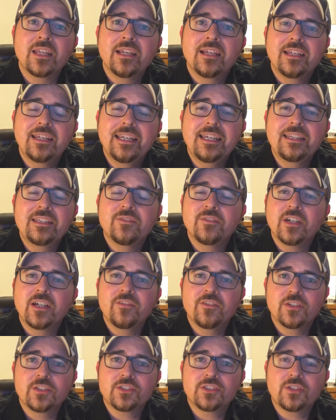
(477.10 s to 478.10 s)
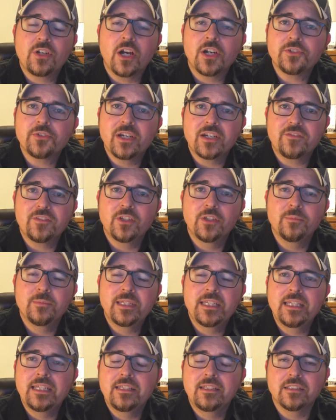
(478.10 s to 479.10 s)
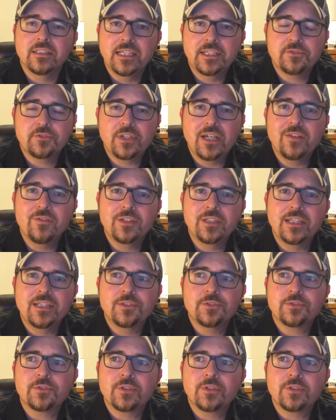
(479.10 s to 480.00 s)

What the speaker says: in the very first Star Trek film in the late 70s.